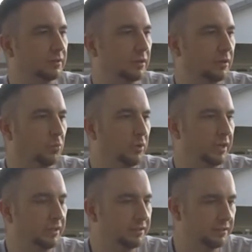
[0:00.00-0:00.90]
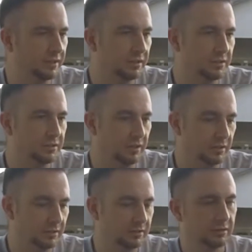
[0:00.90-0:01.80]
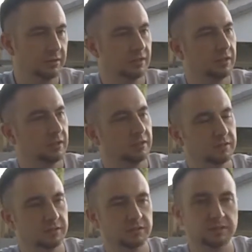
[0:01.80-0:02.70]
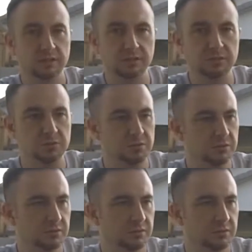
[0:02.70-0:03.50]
a witness signature. That's kind of cool.